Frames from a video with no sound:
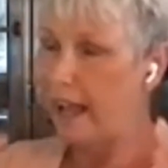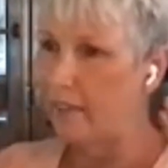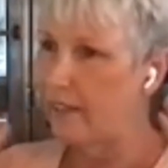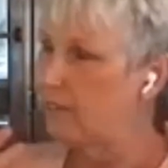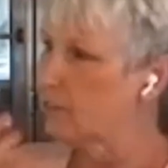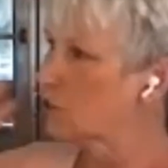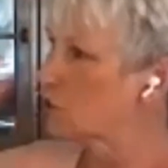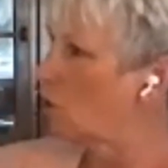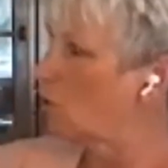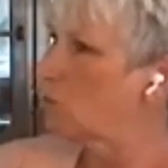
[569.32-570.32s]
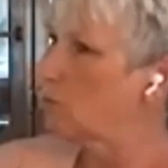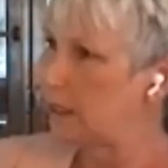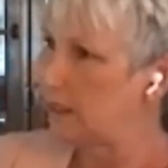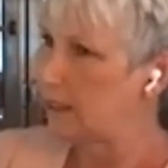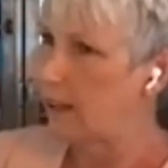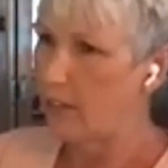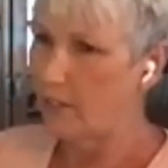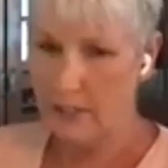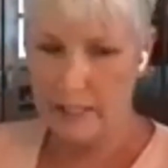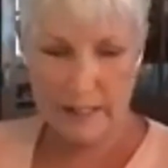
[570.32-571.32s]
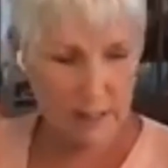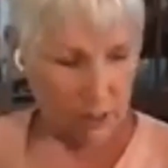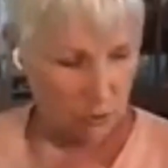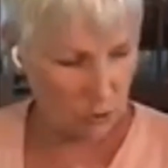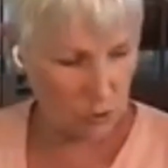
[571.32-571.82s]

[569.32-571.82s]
And they've shown me these